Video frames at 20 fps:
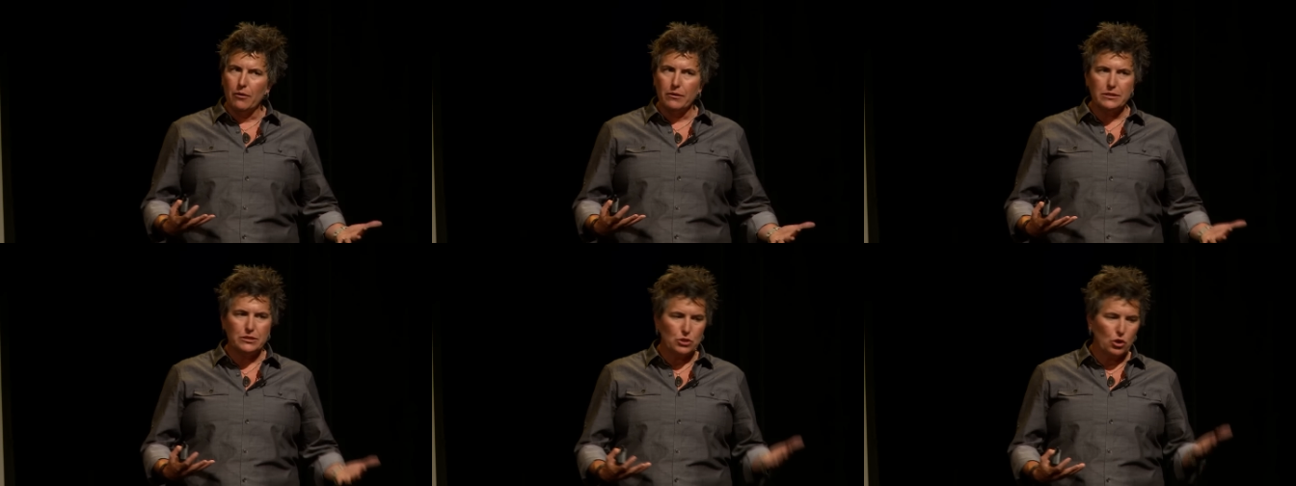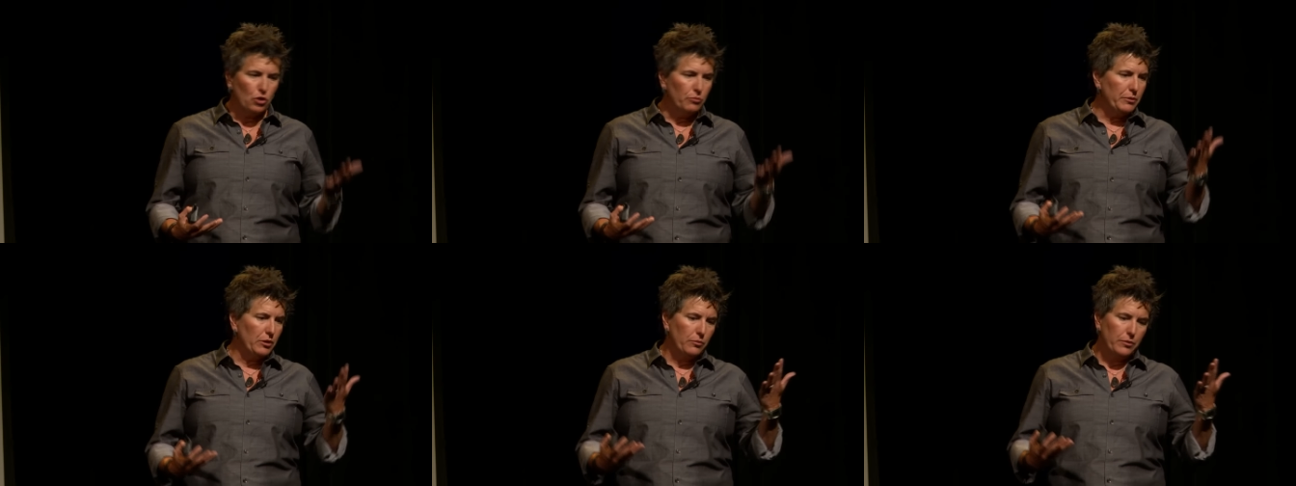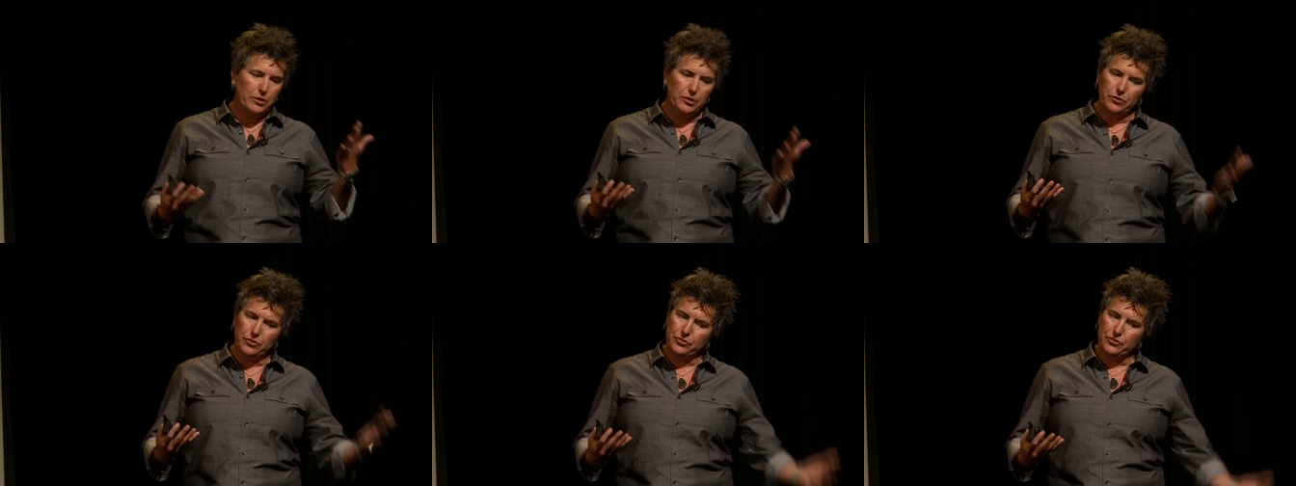always told me
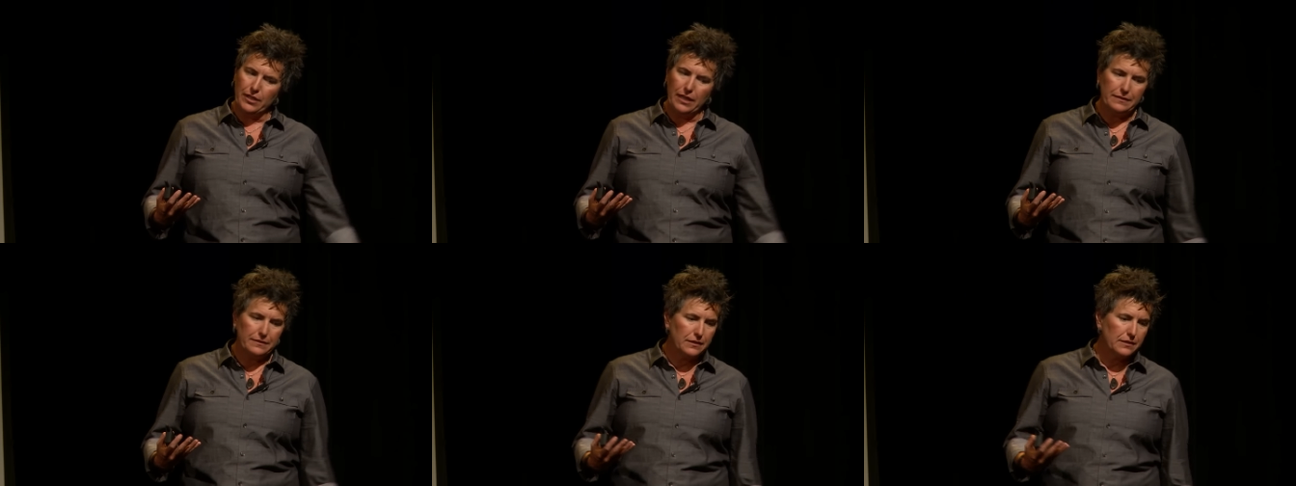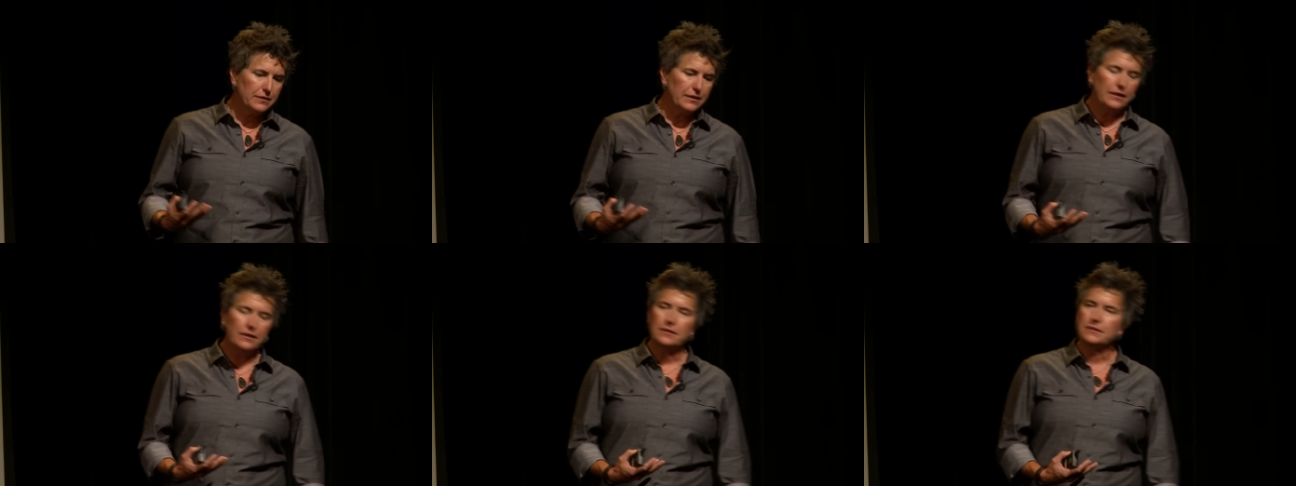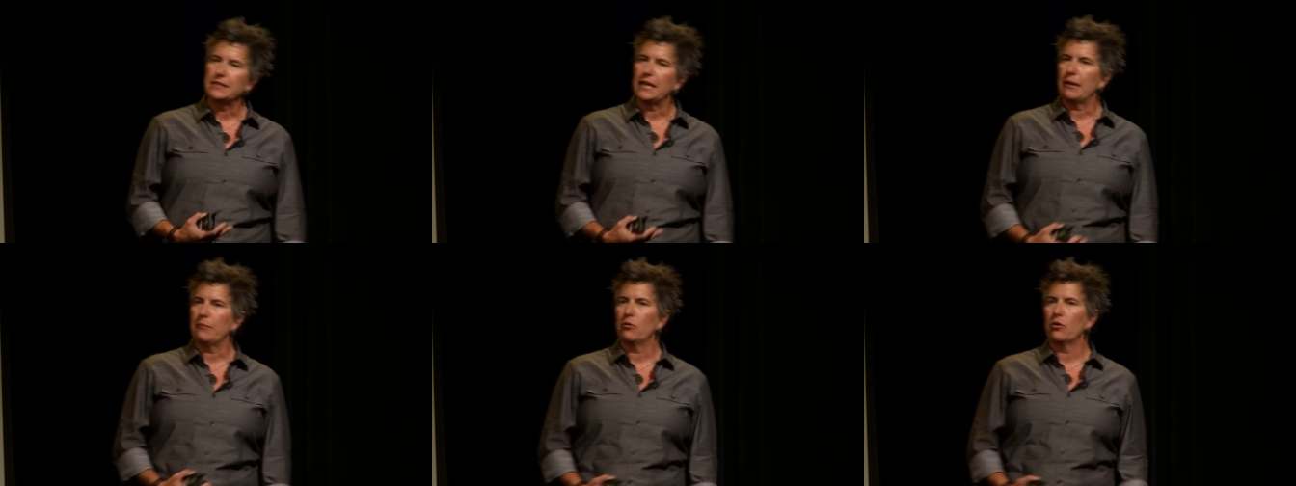when you set the dinner
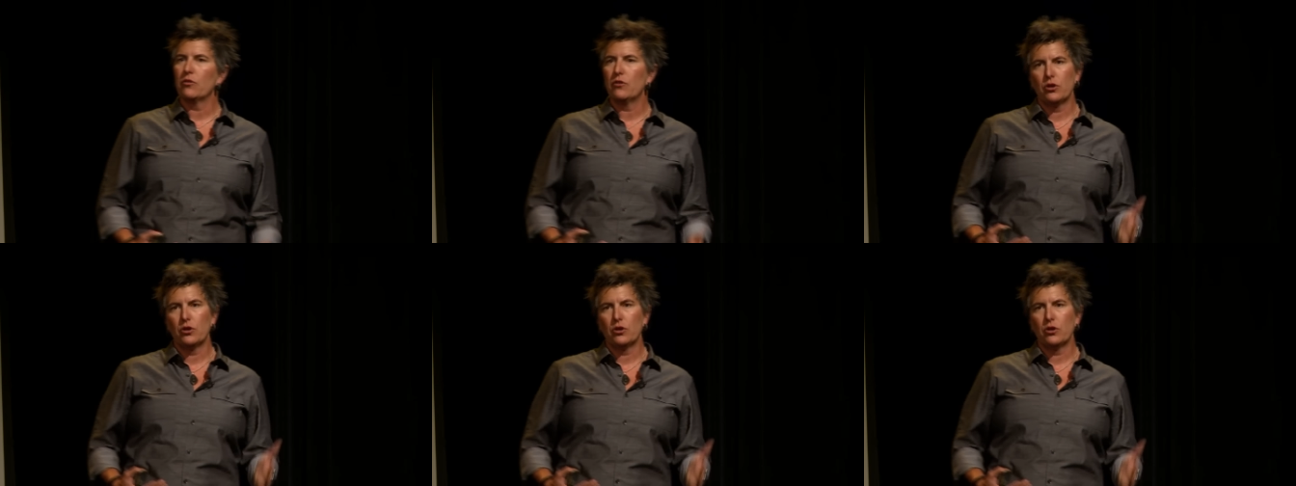table,